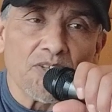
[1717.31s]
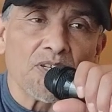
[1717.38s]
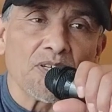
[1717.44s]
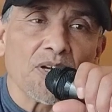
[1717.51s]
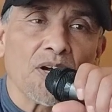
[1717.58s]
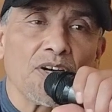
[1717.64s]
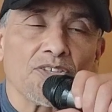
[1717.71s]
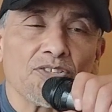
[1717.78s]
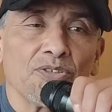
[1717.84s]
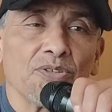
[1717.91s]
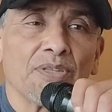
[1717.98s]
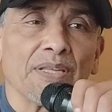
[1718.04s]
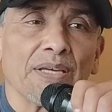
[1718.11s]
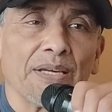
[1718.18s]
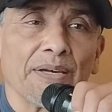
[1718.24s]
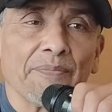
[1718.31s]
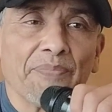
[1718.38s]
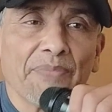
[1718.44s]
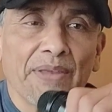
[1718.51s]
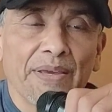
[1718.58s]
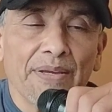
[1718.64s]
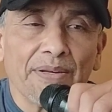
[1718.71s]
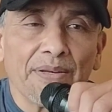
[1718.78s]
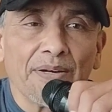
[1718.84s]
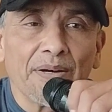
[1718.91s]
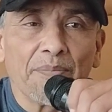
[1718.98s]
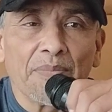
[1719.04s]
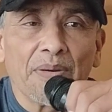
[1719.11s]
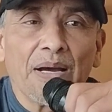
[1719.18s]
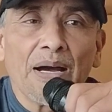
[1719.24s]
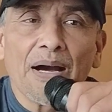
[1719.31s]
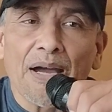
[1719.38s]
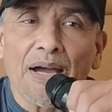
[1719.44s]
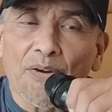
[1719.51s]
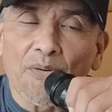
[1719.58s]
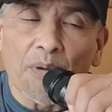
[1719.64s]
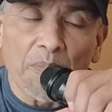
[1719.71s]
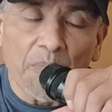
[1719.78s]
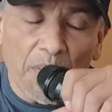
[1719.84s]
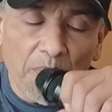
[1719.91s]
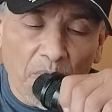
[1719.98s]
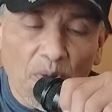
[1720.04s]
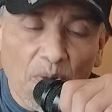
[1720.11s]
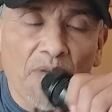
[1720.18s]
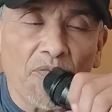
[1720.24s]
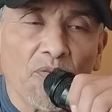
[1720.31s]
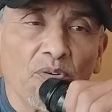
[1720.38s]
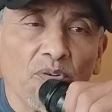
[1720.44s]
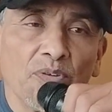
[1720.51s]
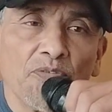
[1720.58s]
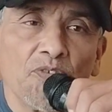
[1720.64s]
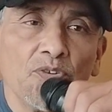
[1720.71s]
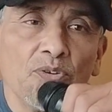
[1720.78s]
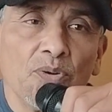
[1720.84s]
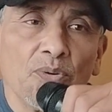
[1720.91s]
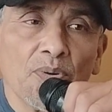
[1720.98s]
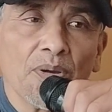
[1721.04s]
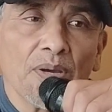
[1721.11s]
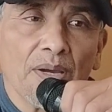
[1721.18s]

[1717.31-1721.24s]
Doesn't cost you a thing. And I'm grateful if you do.